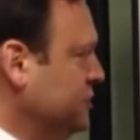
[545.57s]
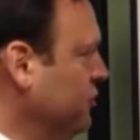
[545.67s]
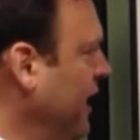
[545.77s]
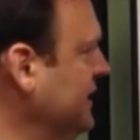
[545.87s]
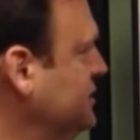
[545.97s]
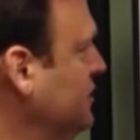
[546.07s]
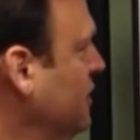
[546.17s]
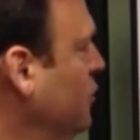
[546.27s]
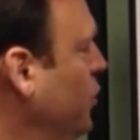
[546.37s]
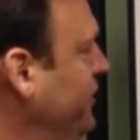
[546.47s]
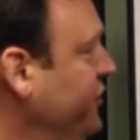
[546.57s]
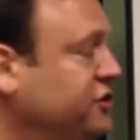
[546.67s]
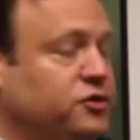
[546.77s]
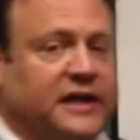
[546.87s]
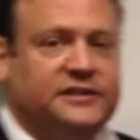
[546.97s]
a trust with
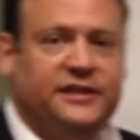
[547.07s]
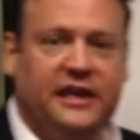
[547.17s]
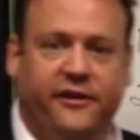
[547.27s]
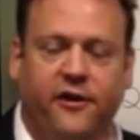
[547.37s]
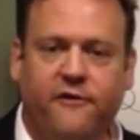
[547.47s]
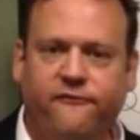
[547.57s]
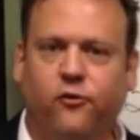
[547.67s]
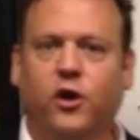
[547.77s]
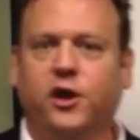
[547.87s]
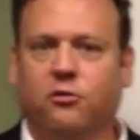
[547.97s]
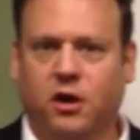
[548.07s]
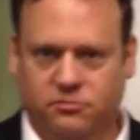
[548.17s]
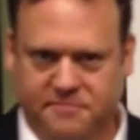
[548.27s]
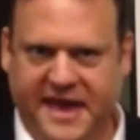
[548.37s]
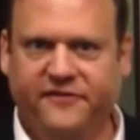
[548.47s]
the trustee for your
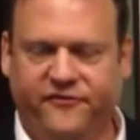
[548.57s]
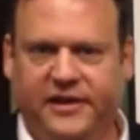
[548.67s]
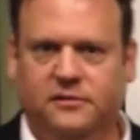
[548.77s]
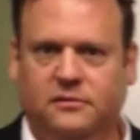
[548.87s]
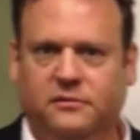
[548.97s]
own benefit.